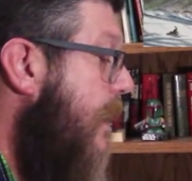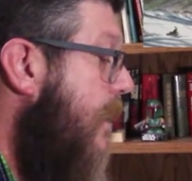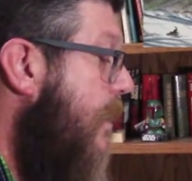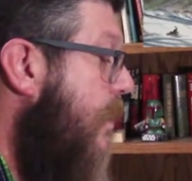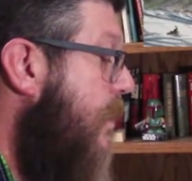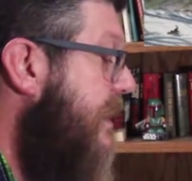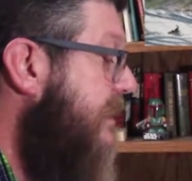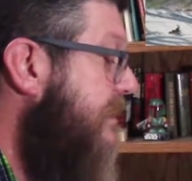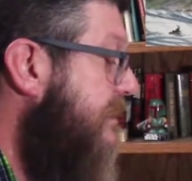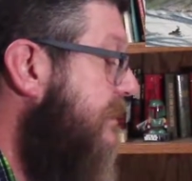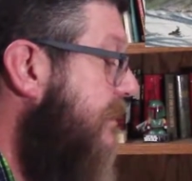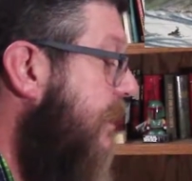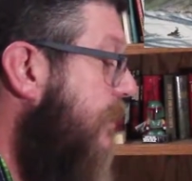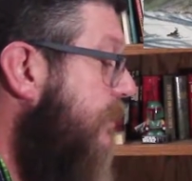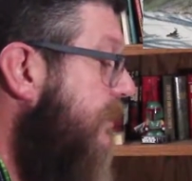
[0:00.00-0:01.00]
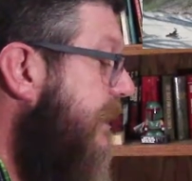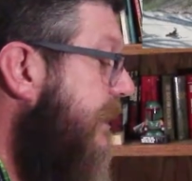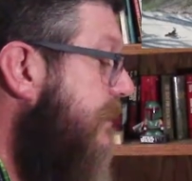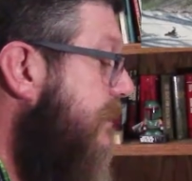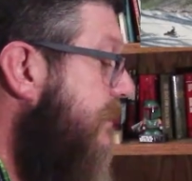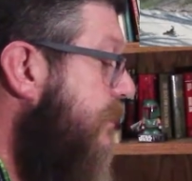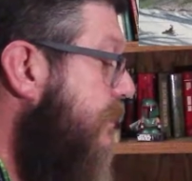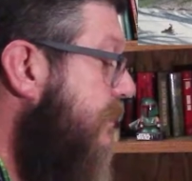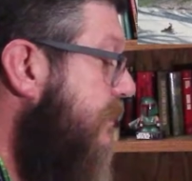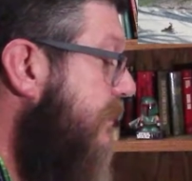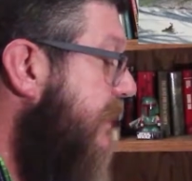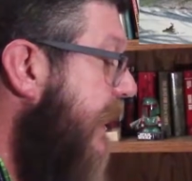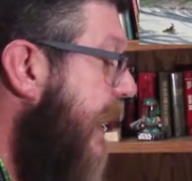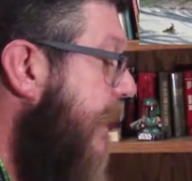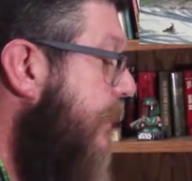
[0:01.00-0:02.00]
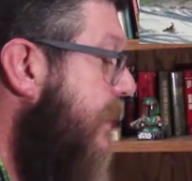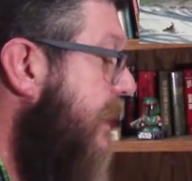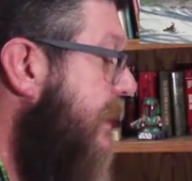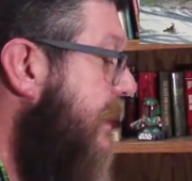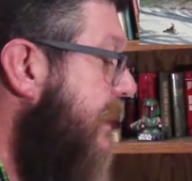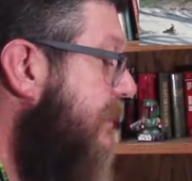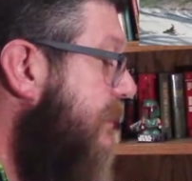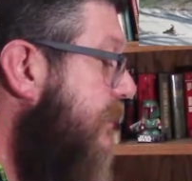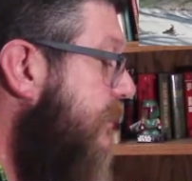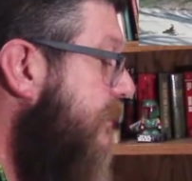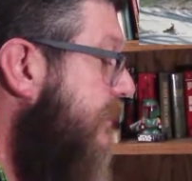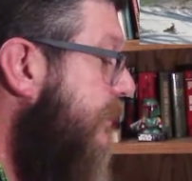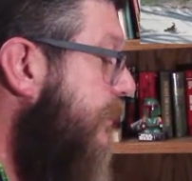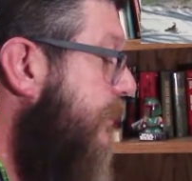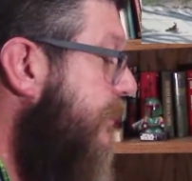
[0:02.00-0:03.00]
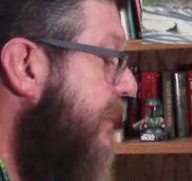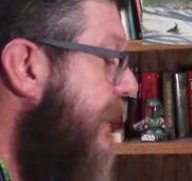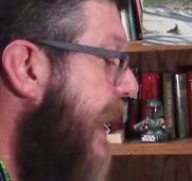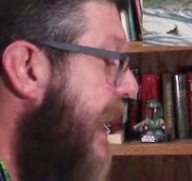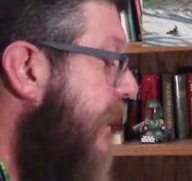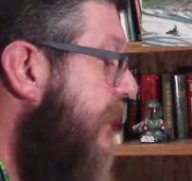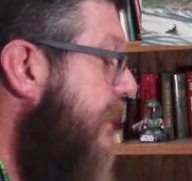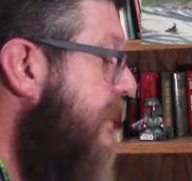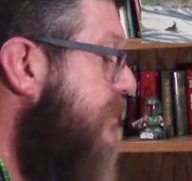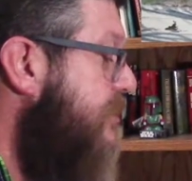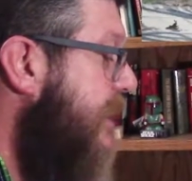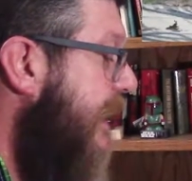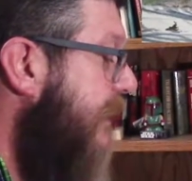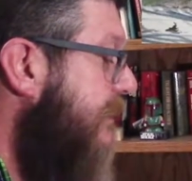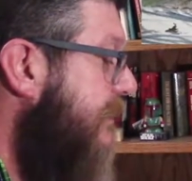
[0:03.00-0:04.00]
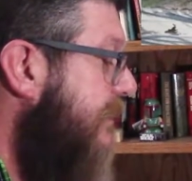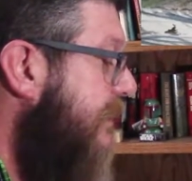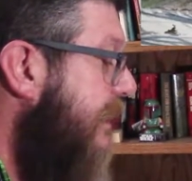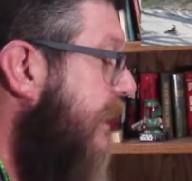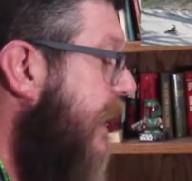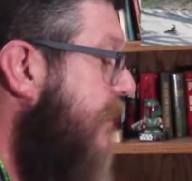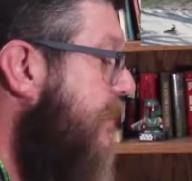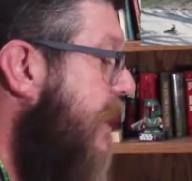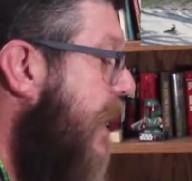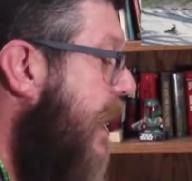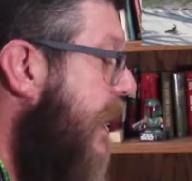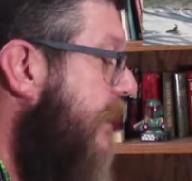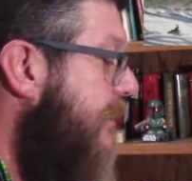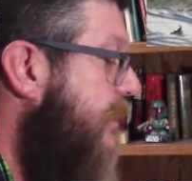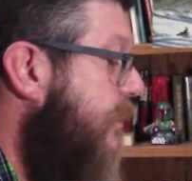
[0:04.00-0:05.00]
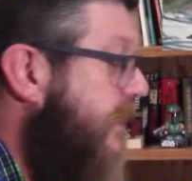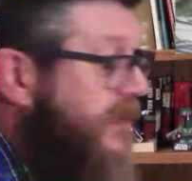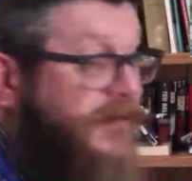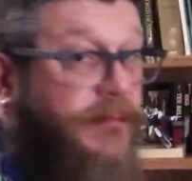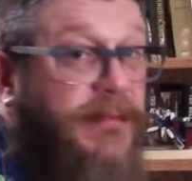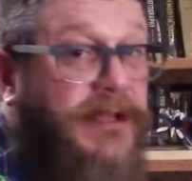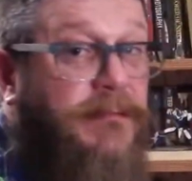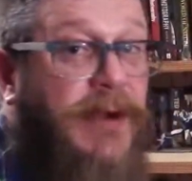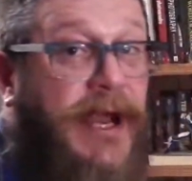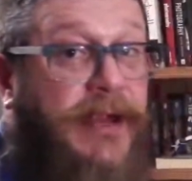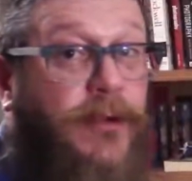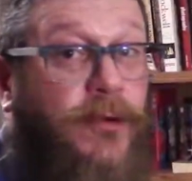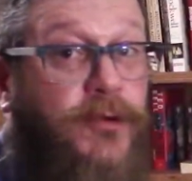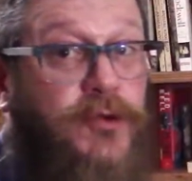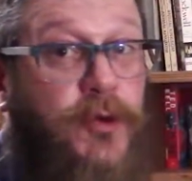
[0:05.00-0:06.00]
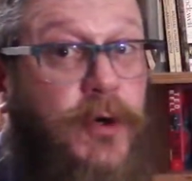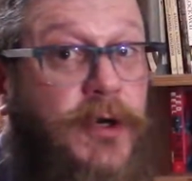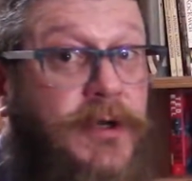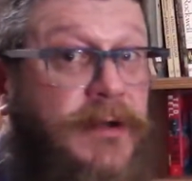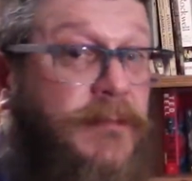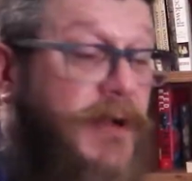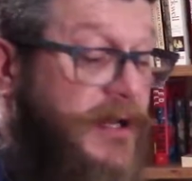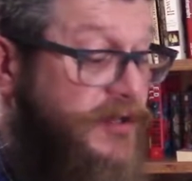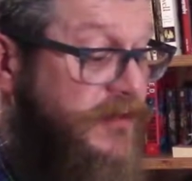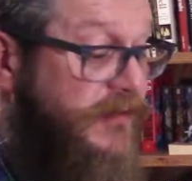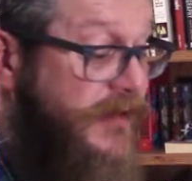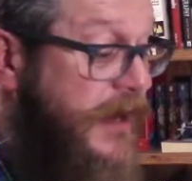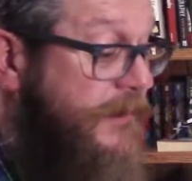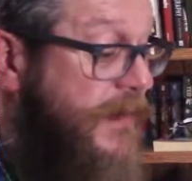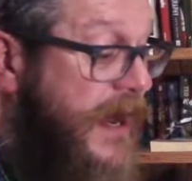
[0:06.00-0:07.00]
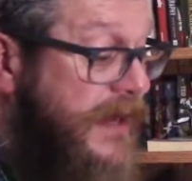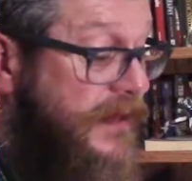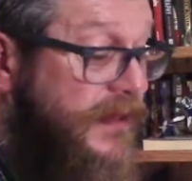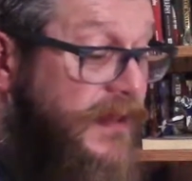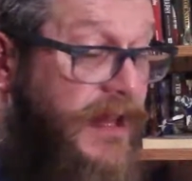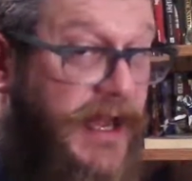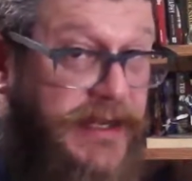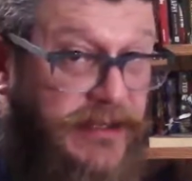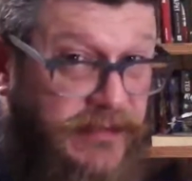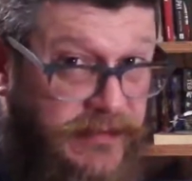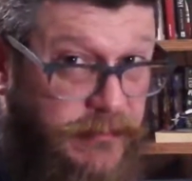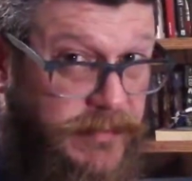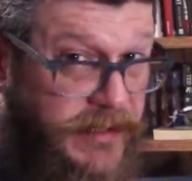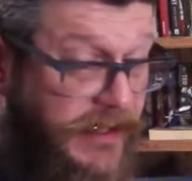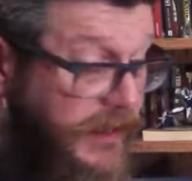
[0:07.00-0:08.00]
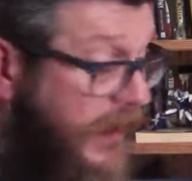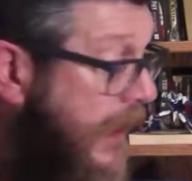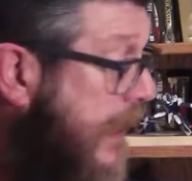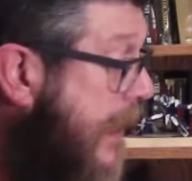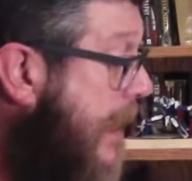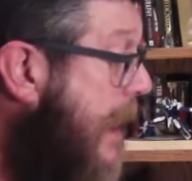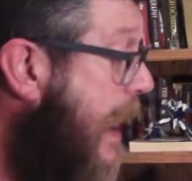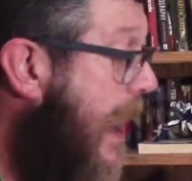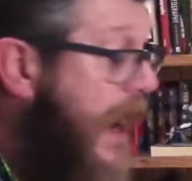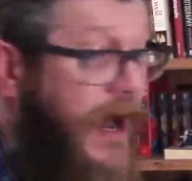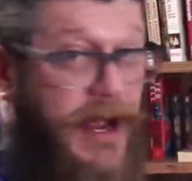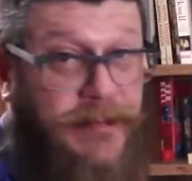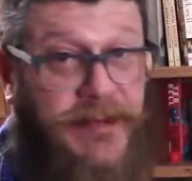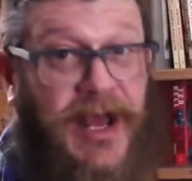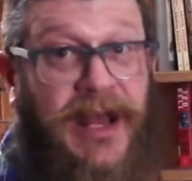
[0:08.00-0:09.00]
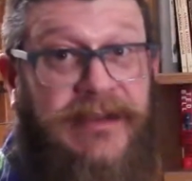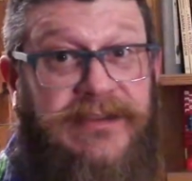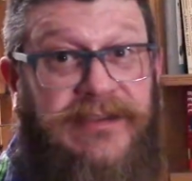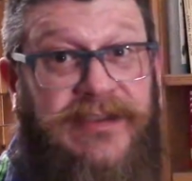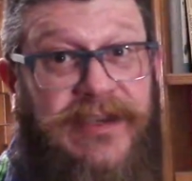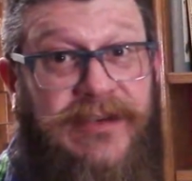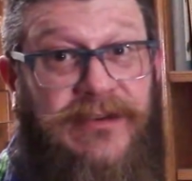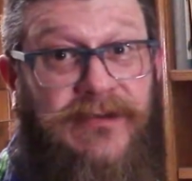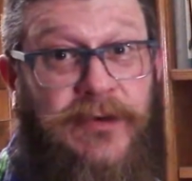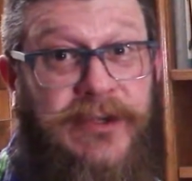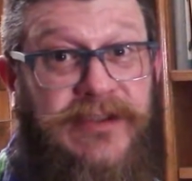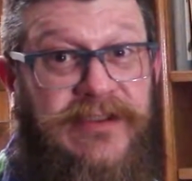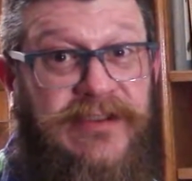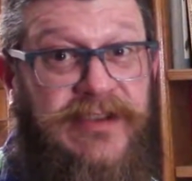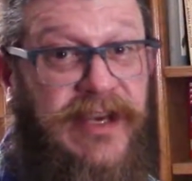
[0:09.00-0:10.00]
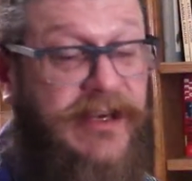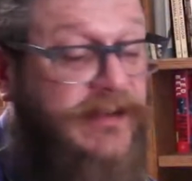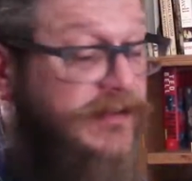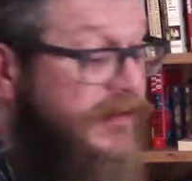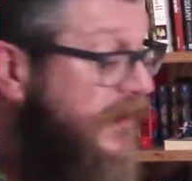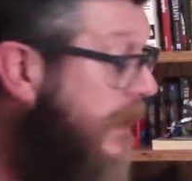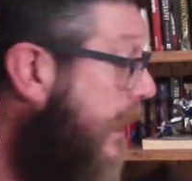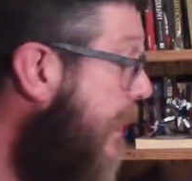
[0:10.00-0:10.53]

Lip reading: we slowly lose that. We get those little reality checks that I'm not going to be Michael Jordan, much as I might like to be. I'm not 6'6".